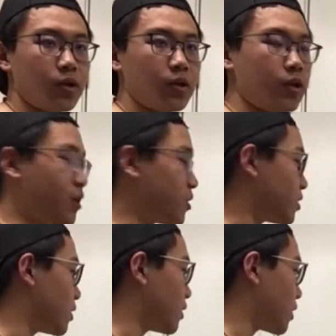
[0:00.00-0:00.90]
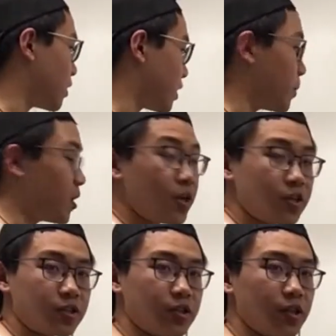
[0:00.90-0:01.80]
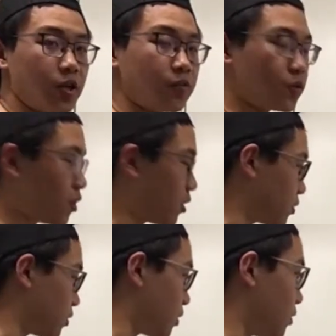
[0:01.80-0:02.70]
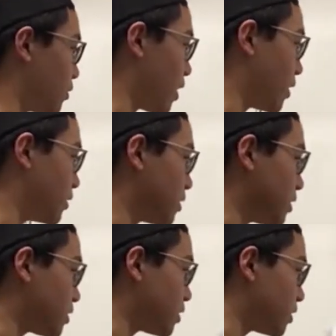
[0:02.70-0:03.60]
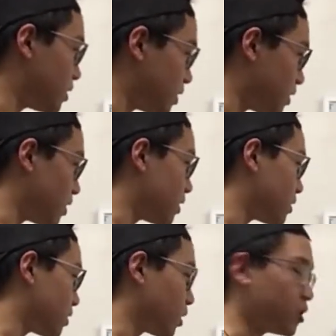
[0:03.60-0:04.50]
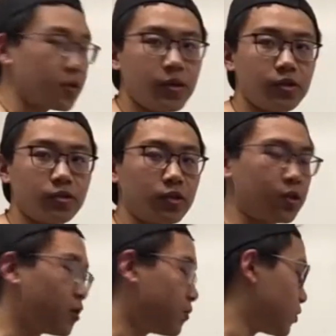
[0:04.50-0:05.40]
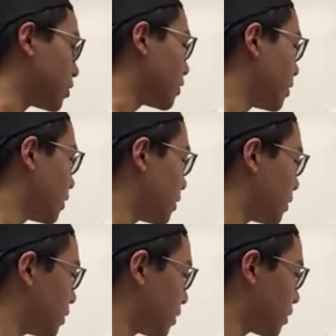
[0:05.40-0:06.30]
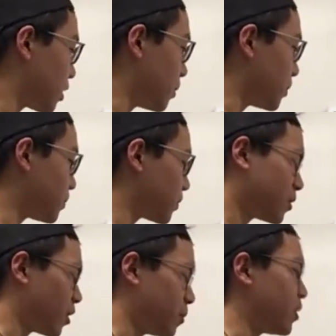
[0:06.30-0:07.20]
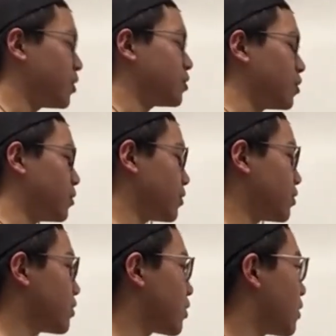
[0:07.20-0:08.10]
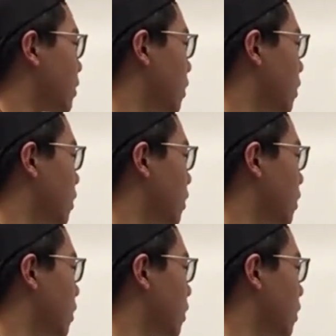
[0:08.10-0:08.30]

it is the contamination delay of the clock to Q, and TCD is the contamination delay of the combination of the circuit.